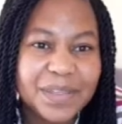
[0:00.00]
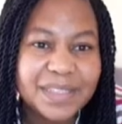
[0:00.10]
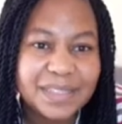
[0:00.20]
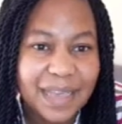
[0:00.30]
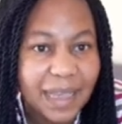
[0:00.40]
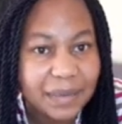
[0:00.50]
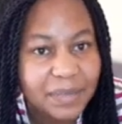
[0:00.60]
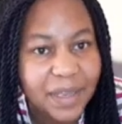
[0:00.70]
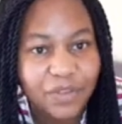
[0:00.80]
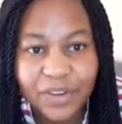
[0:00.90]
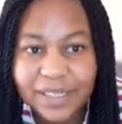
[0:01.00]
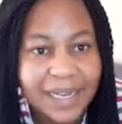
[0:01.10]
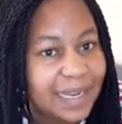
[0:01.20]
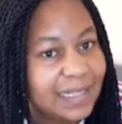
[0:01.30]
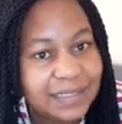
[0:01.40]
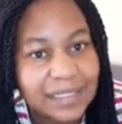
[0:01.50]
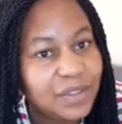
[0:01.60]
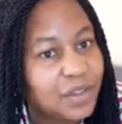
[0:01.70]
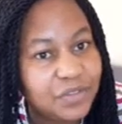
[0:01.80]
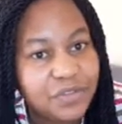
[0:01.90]
inside me, I felt like I did
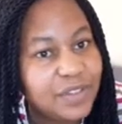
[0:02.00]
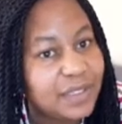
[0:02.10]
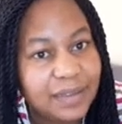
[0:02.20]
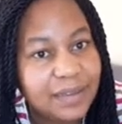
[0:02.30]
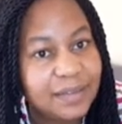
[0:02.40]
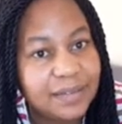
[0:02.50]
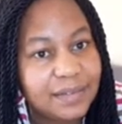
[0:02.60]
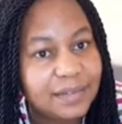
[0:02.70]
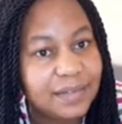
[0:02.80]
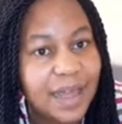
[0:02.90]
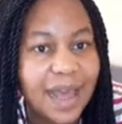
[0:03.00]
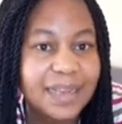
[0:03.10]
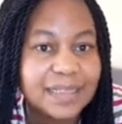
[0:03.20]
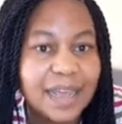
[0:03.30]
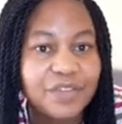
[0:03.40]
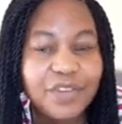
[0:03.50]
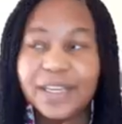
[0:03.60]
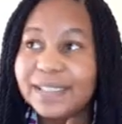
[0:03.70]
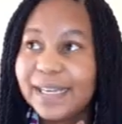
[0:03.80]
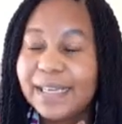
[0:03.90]
not fit in. I
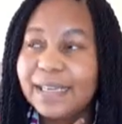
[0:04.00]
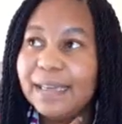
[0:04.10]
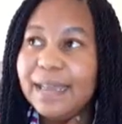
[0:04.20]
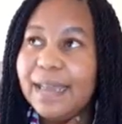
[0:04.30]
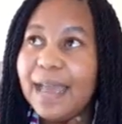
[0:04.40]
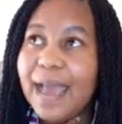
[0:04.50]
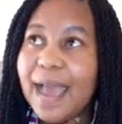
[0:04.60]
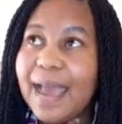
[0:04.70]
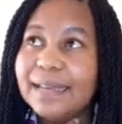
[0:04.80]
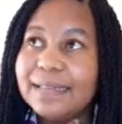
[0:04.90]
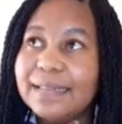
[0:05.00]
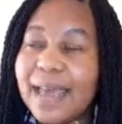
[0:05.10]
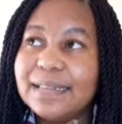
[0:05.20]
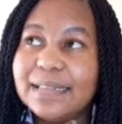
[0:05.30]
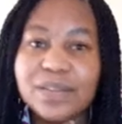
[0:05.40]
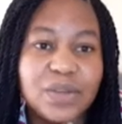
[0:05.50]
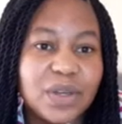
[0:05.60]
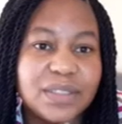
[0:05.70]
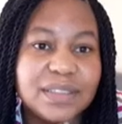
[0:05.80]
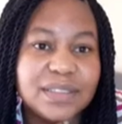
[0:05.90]
felt like I did
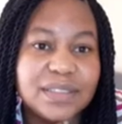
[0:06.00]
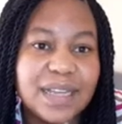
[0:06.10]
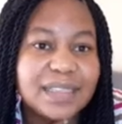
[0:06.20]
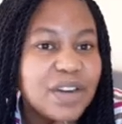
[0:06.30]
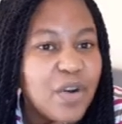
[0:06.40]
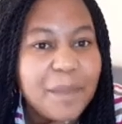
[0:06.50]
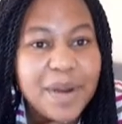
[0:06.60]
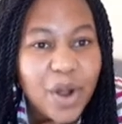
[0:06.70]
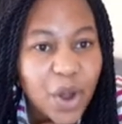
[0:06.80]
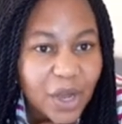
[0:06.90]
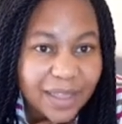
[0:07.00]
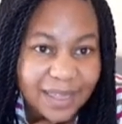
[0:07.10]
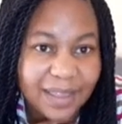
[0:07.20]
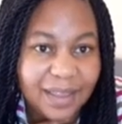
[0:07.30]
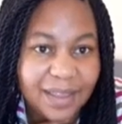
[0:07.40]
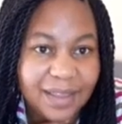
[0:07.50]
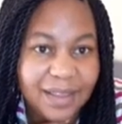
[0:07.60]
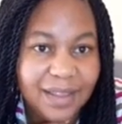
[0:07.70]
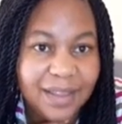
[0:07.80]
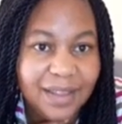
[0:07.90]
not belong there.
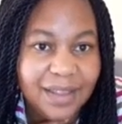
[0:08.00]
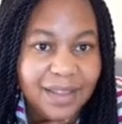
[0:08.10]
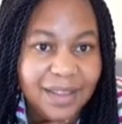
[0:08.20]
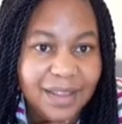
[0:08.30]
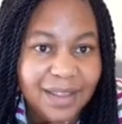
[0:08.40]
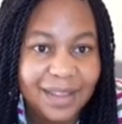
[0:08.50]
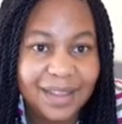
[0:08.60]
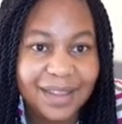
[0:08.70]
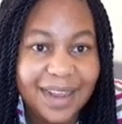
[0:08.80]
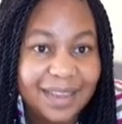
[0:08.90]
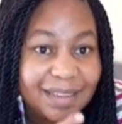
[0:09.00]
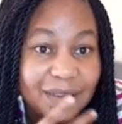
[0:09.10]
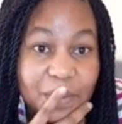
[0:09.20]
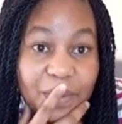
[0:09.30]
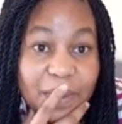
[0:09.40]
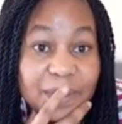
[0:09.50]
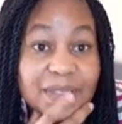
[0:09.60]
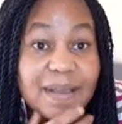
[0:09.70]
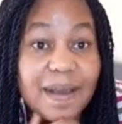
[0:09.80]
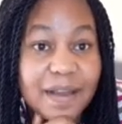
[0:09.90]
Like, yo, it
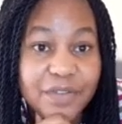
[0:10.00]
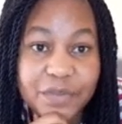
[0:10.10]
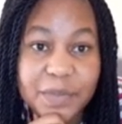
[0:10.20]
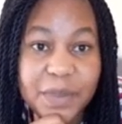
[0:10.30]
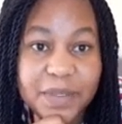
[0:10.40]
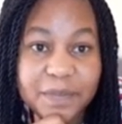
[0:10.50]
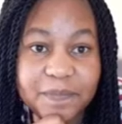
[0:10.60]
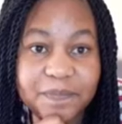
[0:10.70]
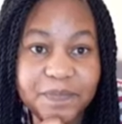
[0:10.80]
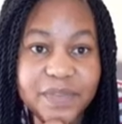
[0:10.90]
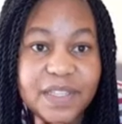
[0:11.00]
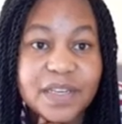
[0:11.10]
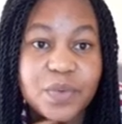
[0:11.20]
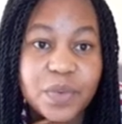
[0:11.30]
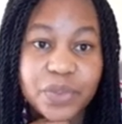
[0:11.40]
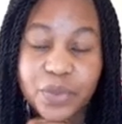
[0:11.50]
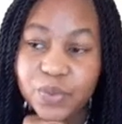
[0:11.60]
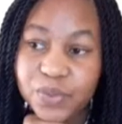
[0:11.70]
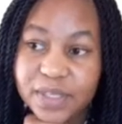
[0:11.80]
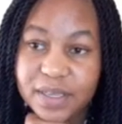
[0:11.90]
was hard for me dealing with
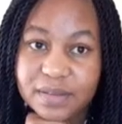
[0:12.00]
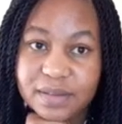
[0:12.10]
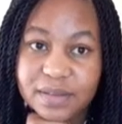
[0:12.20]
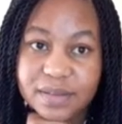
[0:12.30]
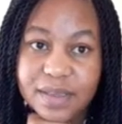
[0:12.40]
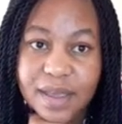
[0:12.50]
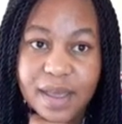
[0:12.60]
those things.